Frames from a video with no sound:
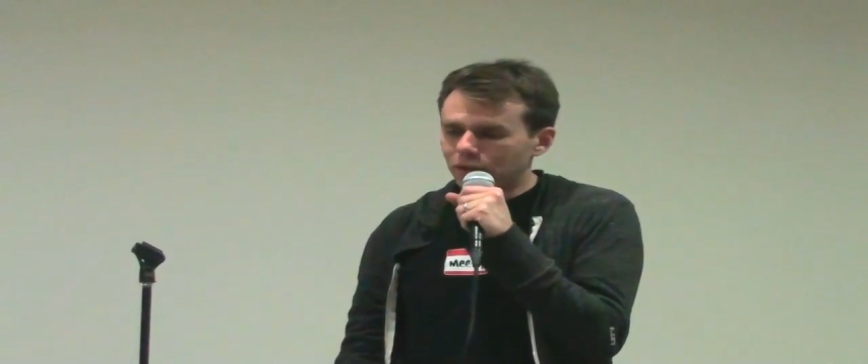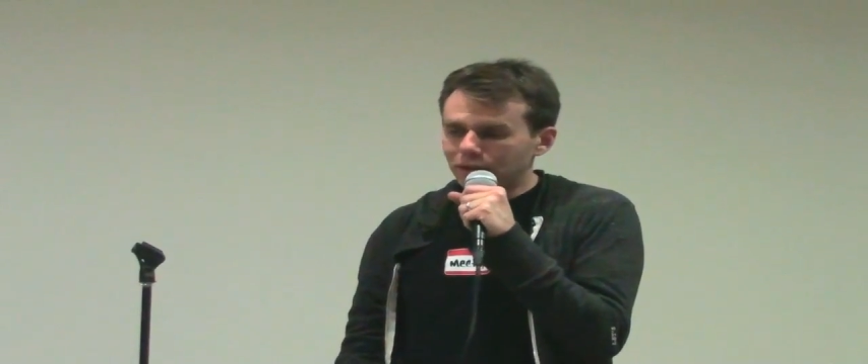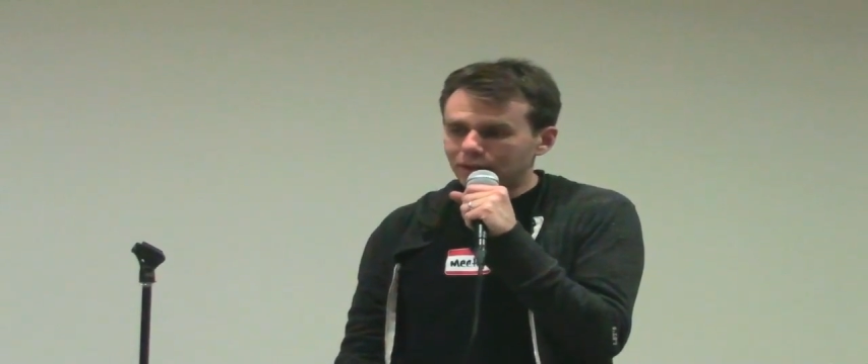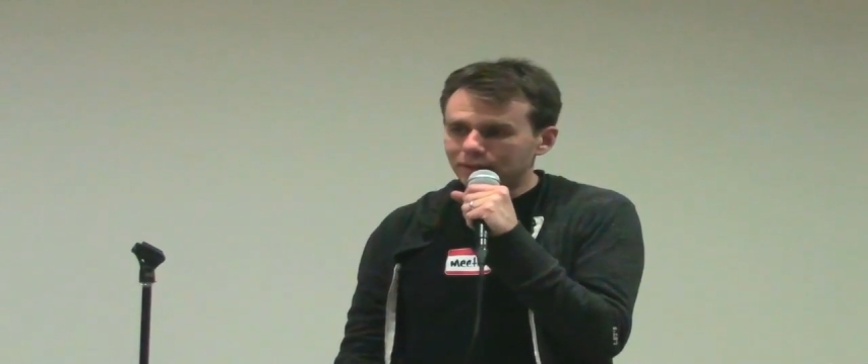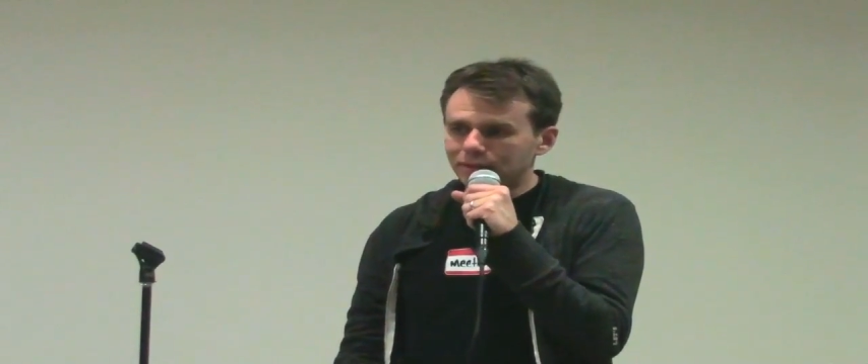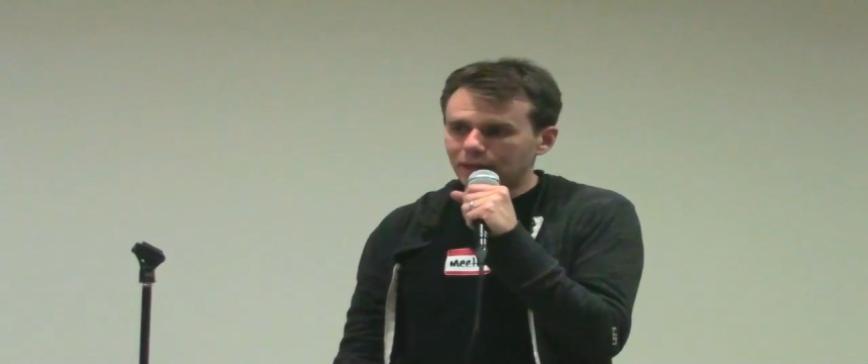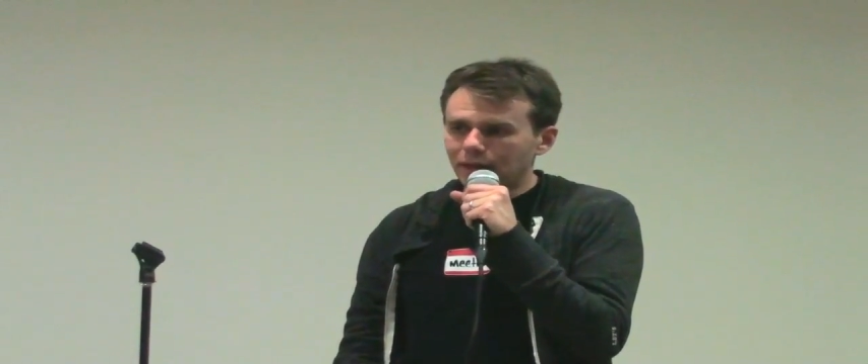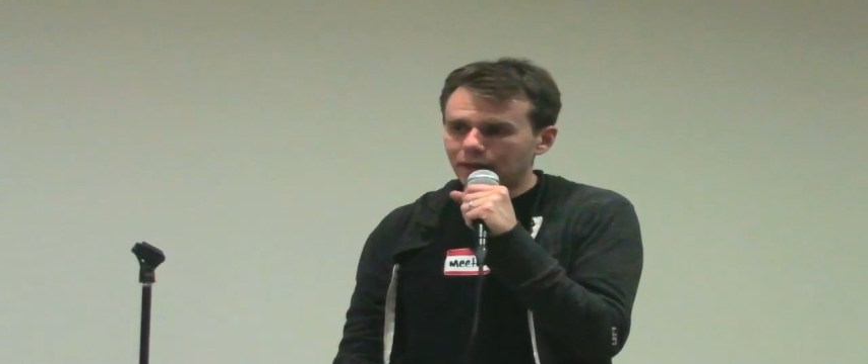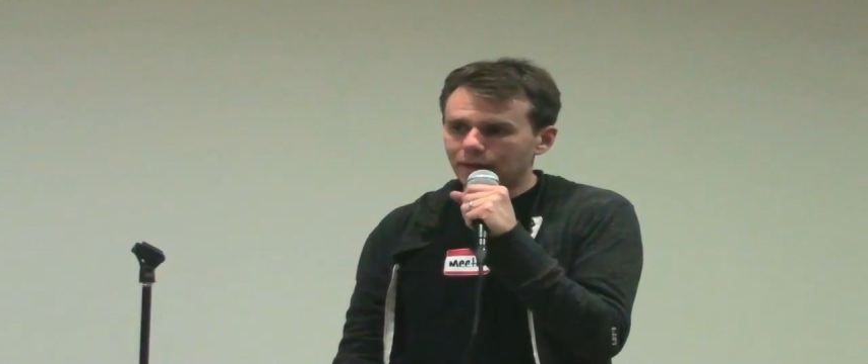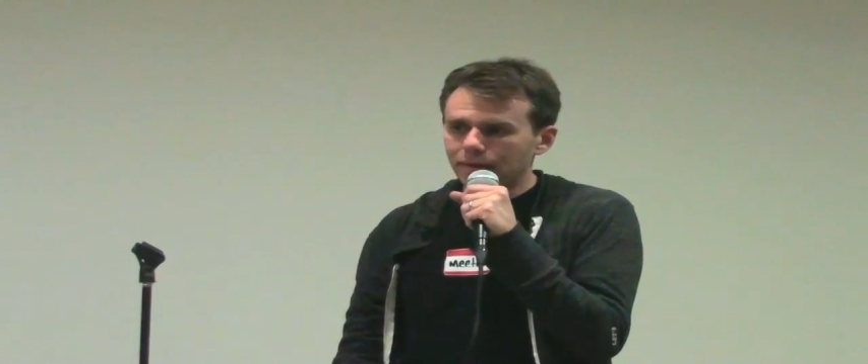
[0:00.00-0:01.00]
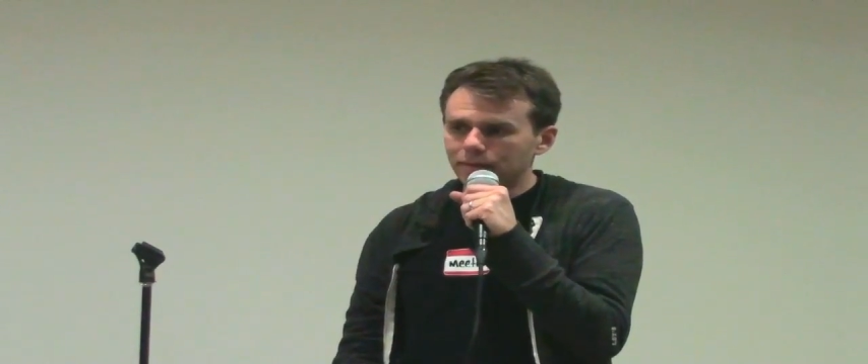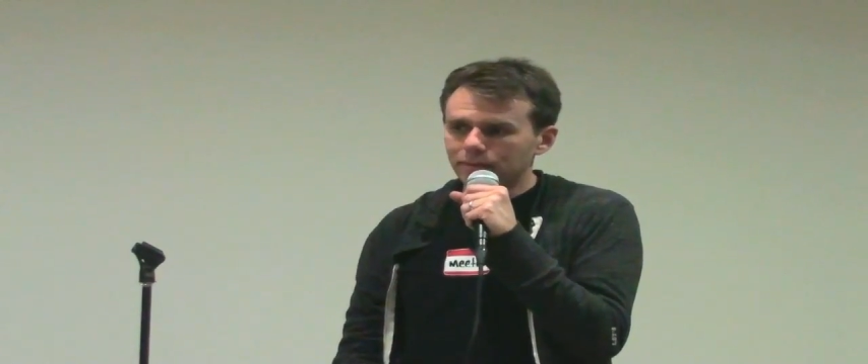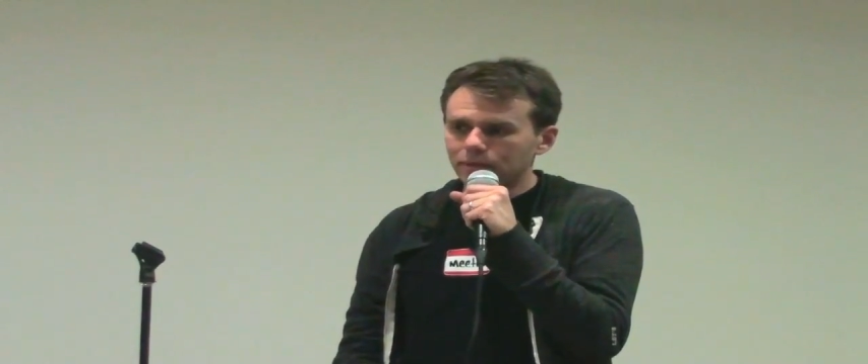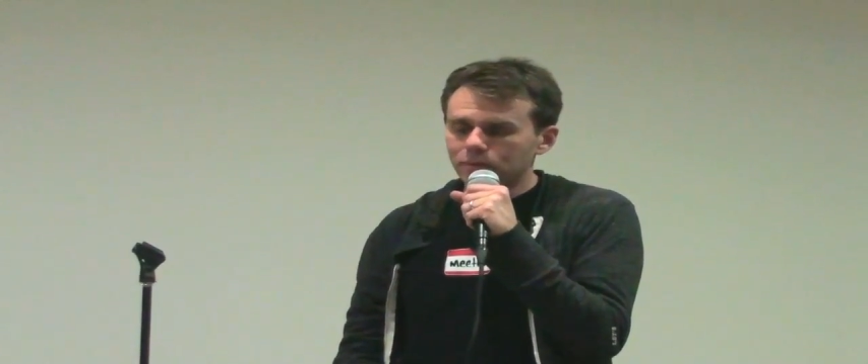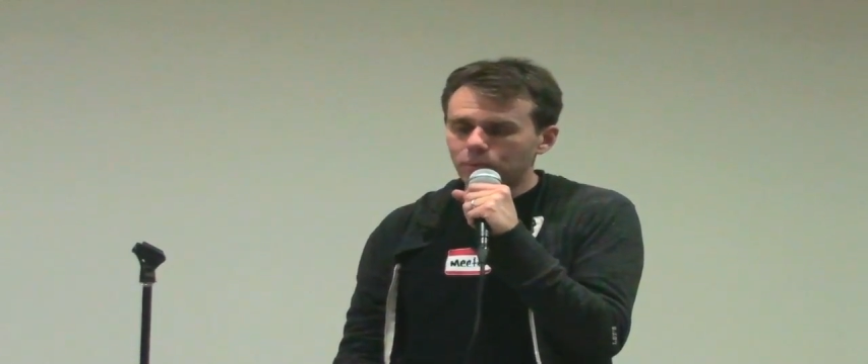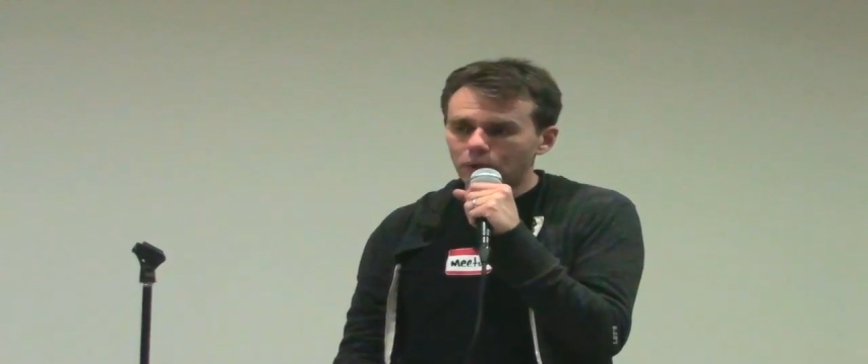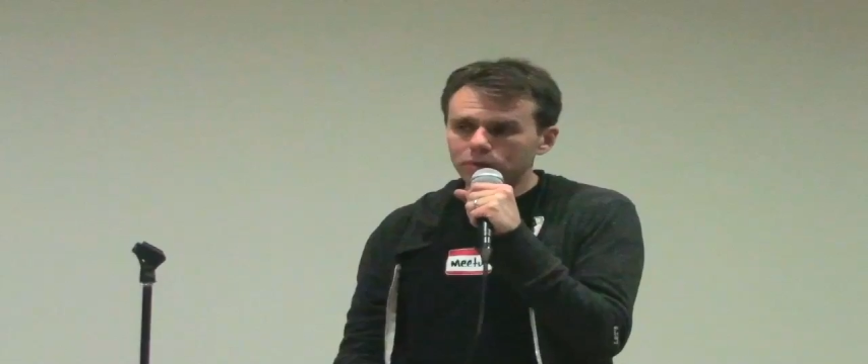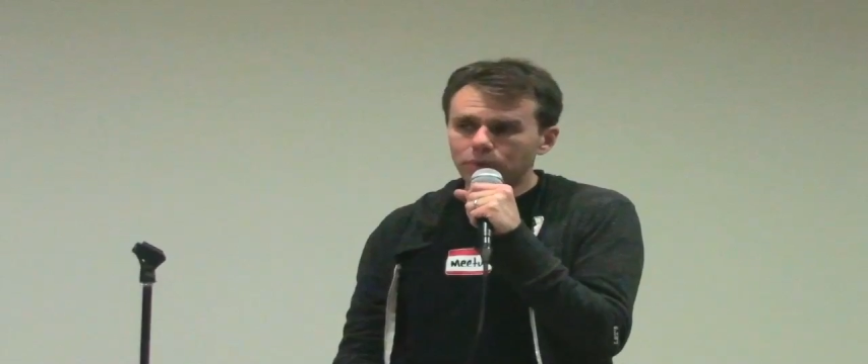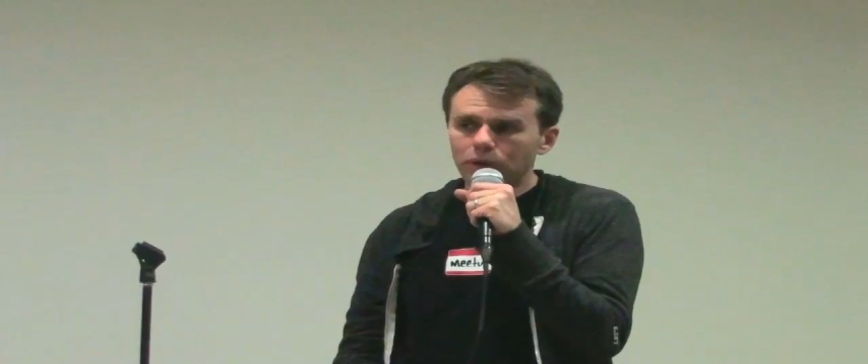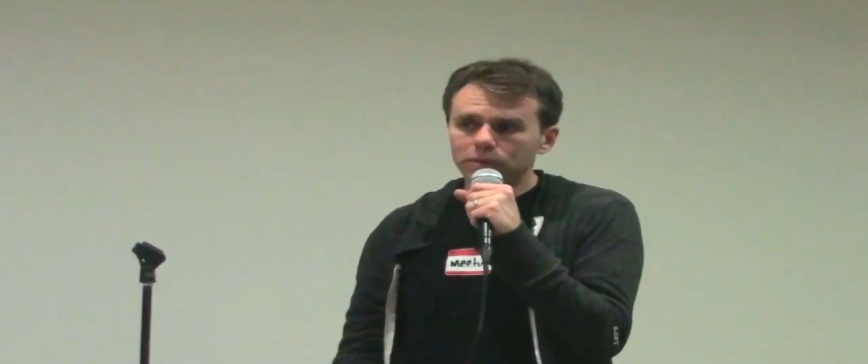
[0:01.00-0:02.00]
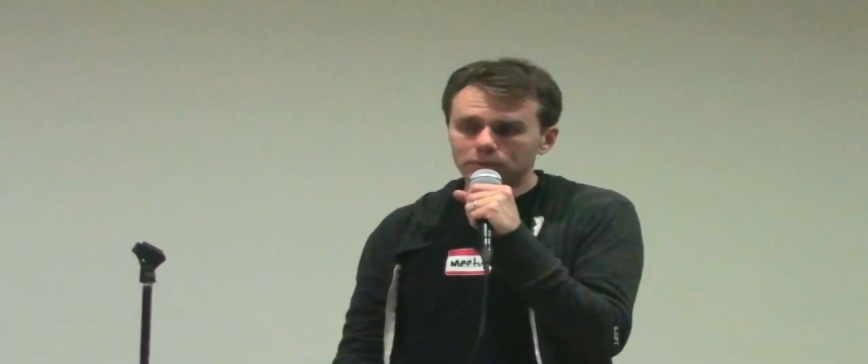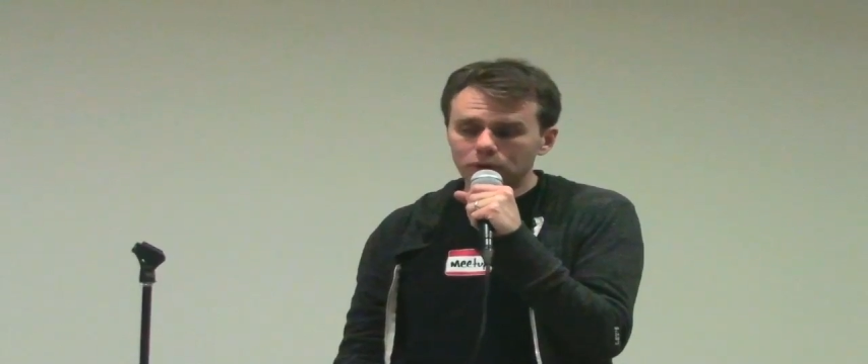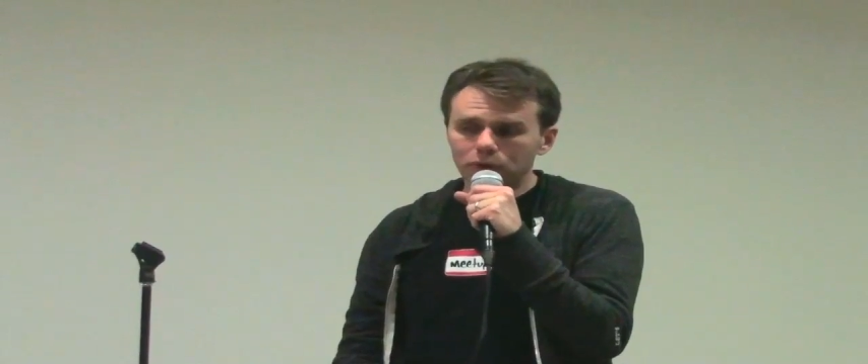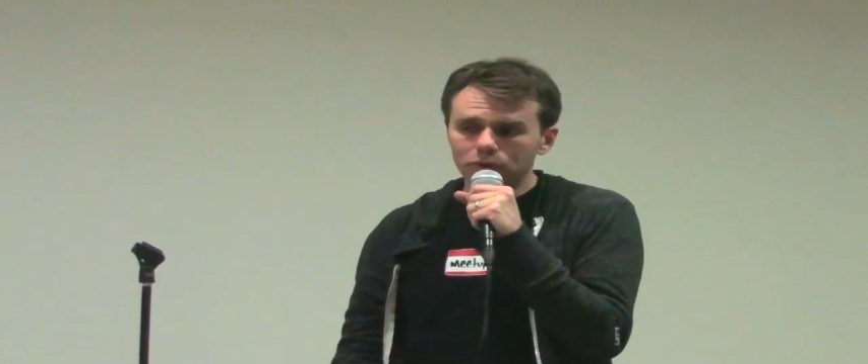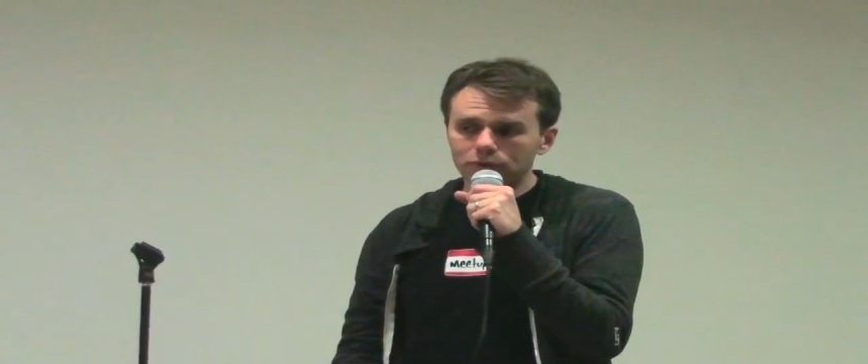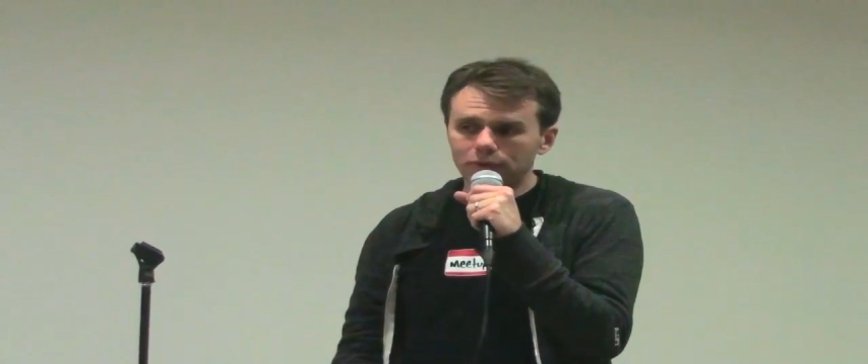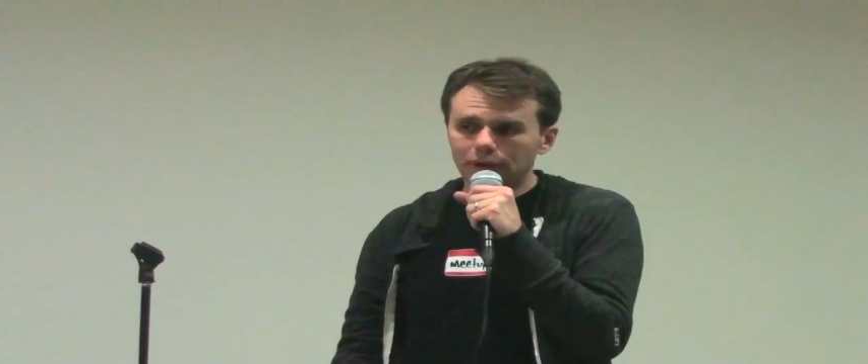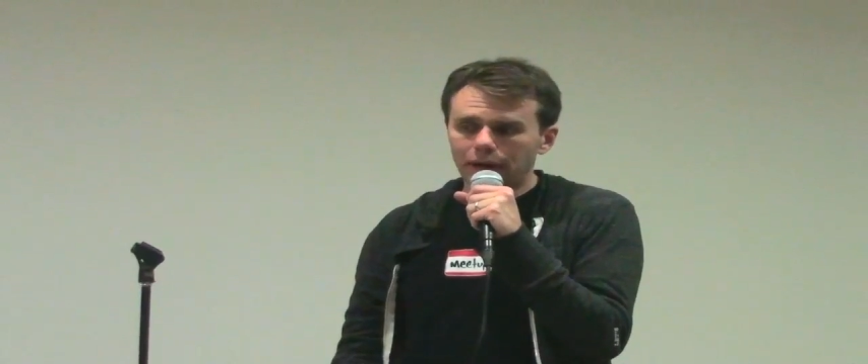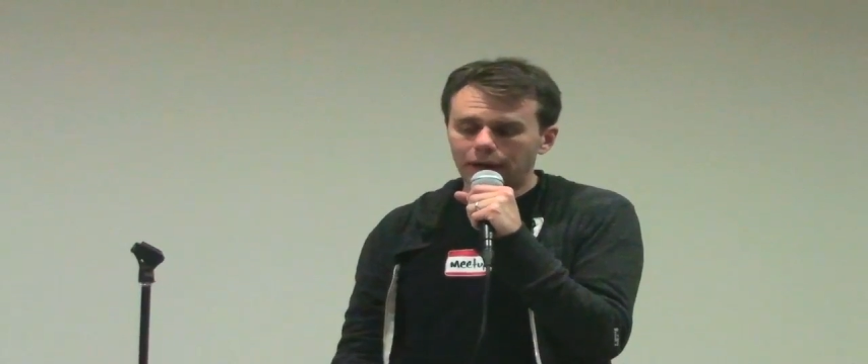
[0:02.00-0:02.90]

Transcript: took this bold move,